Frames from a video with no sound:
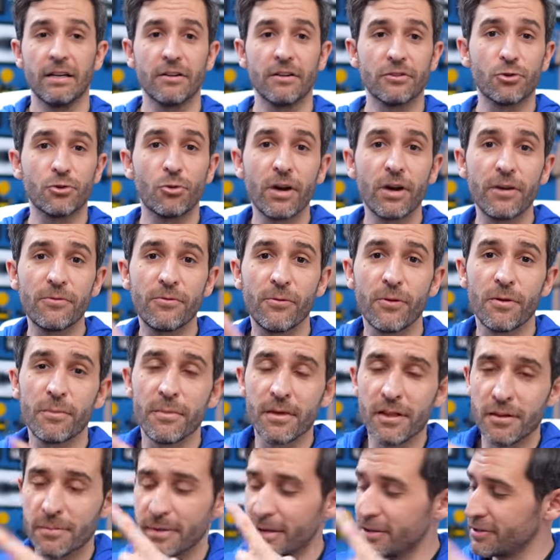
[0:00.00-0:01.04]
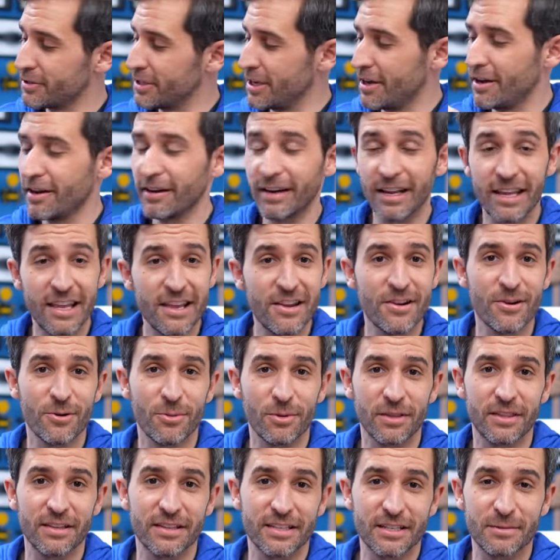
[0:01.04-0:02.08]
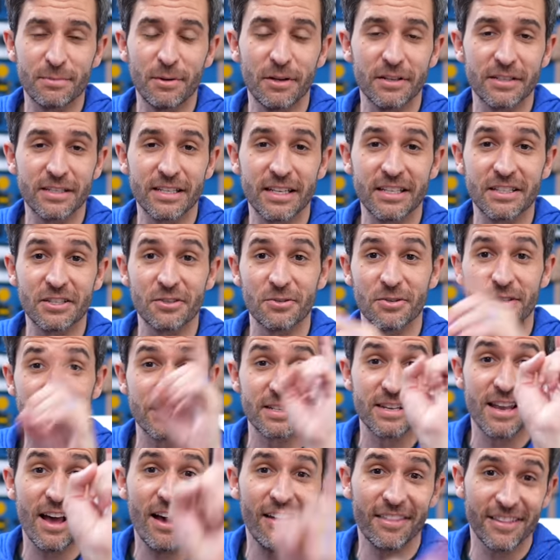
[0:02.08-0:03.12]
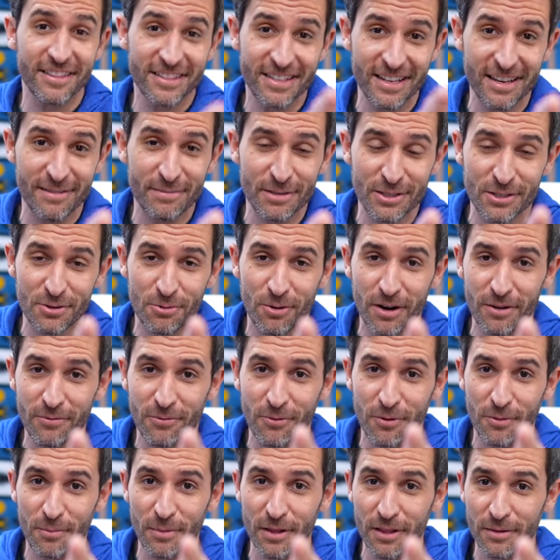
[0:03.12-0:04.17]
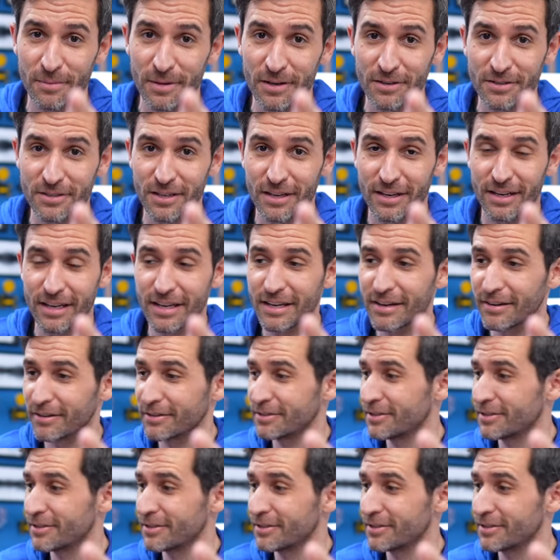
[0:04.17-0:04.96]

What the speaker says: Now 24 millimeters on here with this small sensor is not the same as 24 millimeters on here.